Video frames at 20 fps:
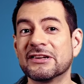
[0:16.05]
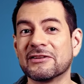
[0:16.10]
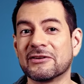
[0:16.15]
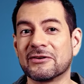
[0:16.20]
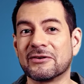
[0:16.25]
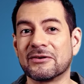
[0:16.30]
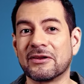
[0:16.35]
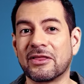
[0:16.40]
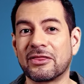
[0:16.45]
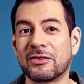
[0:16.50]

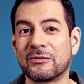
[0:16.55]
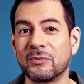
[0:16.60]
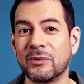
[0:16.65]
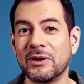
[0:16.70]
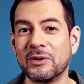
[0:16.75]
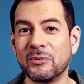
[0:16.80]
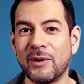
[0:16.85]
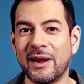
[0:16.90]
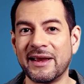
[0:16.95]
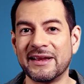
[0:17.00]
learn
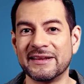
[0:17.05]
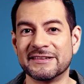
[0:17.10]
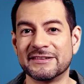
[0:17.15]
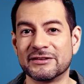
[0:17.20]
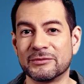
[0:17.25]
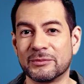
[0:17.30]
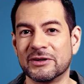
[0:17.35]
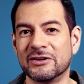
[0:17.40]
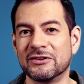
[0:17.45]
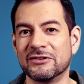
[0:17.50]
3 ways
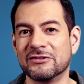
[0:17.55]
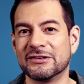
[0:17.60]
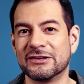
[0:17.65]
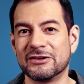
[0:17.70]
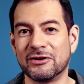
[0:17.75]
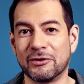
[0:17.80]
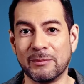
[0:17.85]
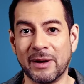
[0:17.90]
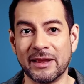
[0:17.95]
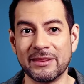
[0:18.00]
to reduce
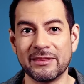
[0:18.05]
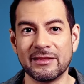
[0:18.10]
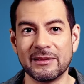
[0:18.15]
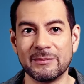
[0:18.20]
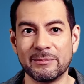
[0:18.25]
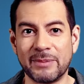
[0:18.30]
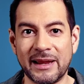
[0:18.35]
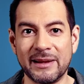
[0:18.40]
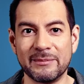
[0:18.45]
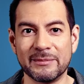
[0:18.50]
your monthly
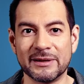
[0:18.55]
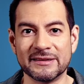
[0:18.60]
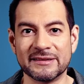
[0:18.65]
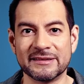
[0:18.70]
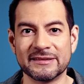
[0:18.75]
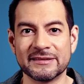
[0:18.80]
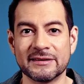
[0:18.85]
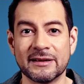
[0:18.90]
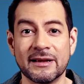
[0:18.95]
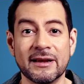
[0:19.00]

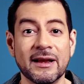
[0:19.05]
payments